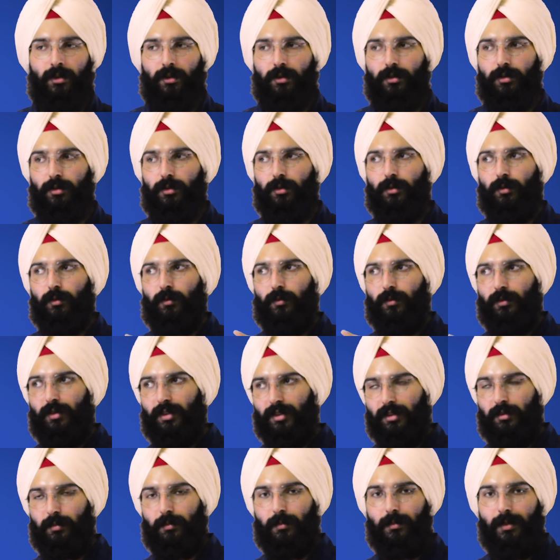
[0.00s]
so
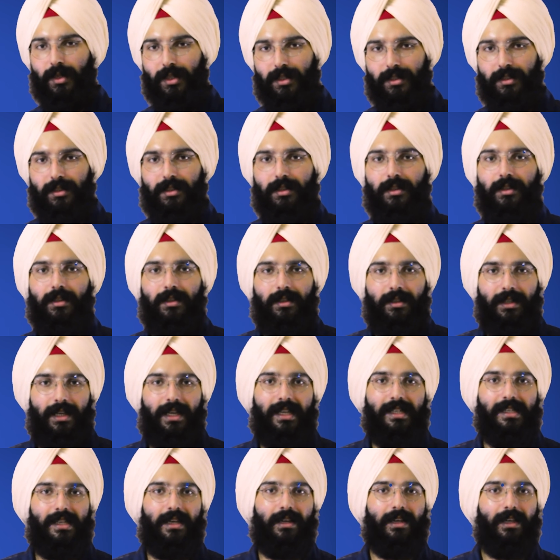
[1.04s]
this means that the
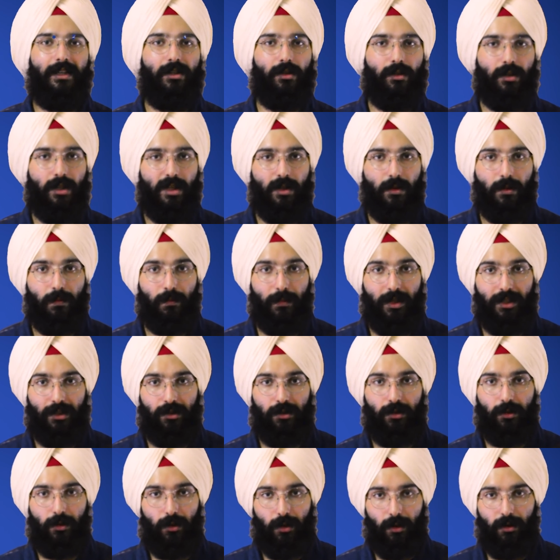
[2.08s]
days are actually
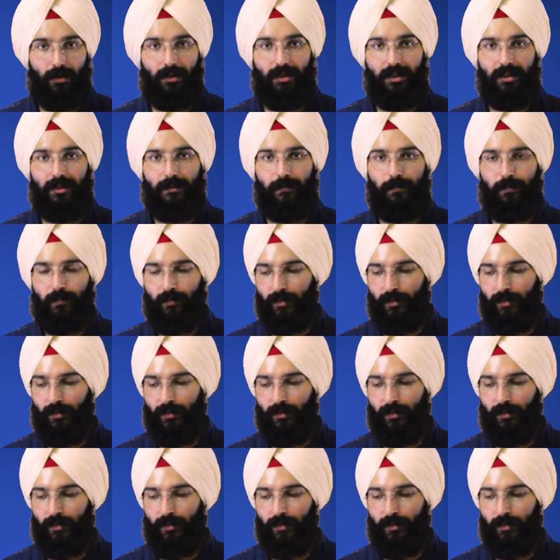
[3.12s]
much longer.